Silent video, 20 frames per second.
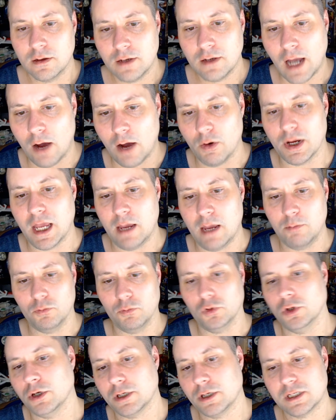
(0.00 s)
how a game
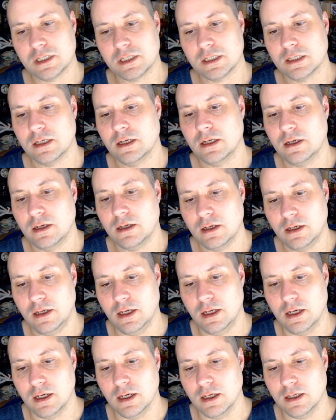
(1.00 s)
looks
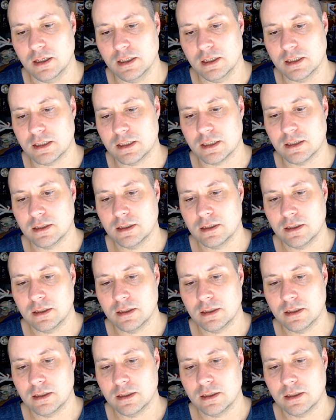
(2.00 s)
is